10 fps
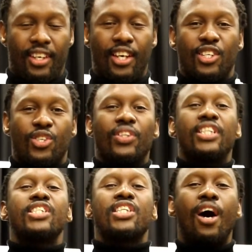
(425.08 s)
So
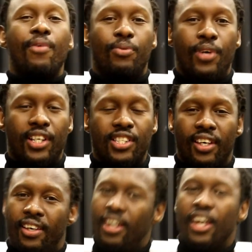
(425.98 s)
this is how it works.
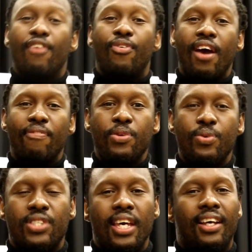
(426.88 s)
If you have
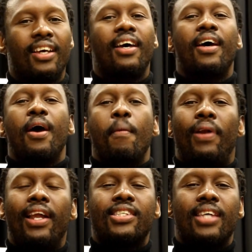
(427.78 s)
music,
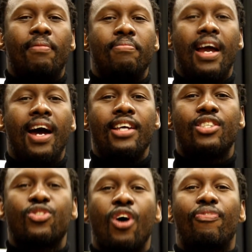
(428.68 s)
play some nice
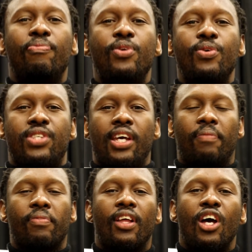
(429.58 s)
soft
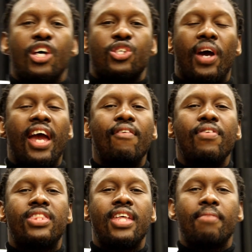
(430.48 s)
music. So
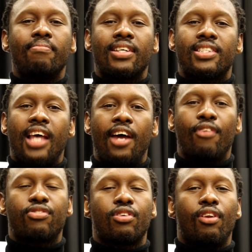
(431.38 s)
everything must start
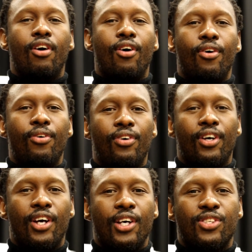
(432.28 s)
off slow.